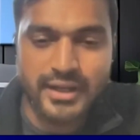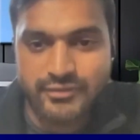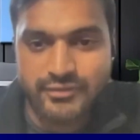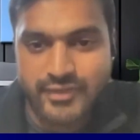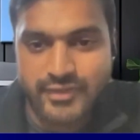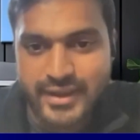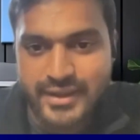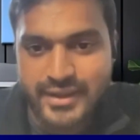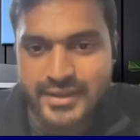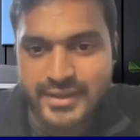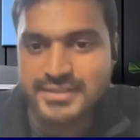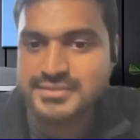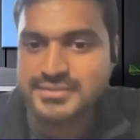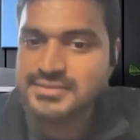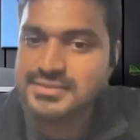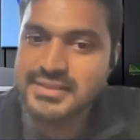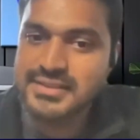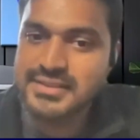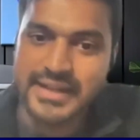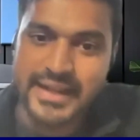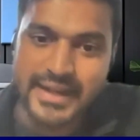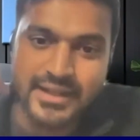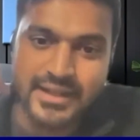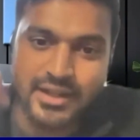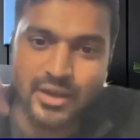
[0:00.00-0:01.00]
right? Where is
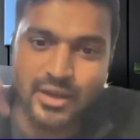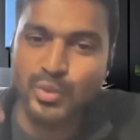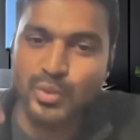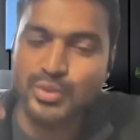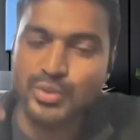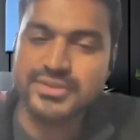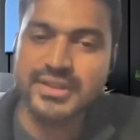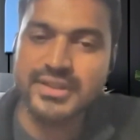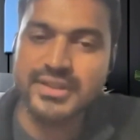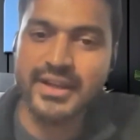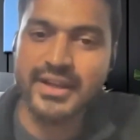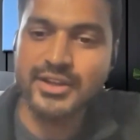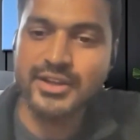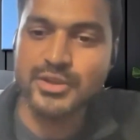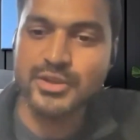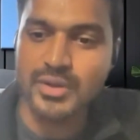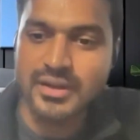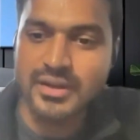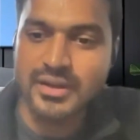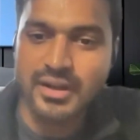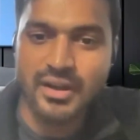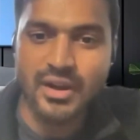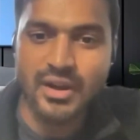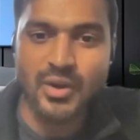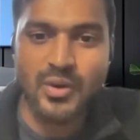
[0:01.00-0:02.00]
the data hosted?
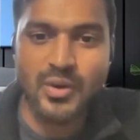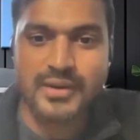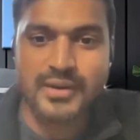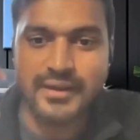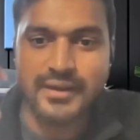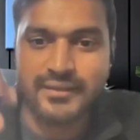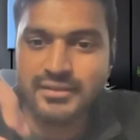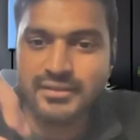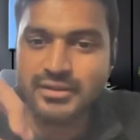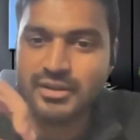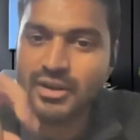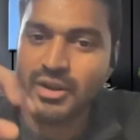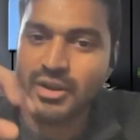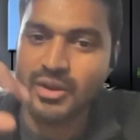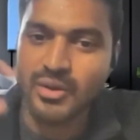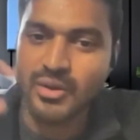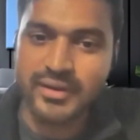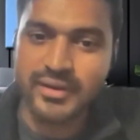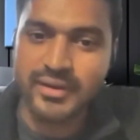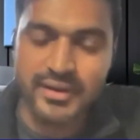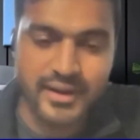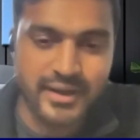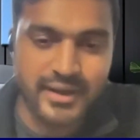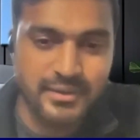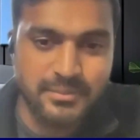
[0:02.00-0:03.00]
Your cloud, our
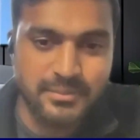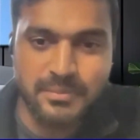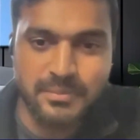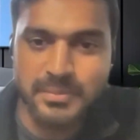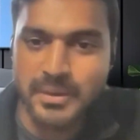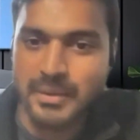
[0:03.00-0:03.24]
cloud, right?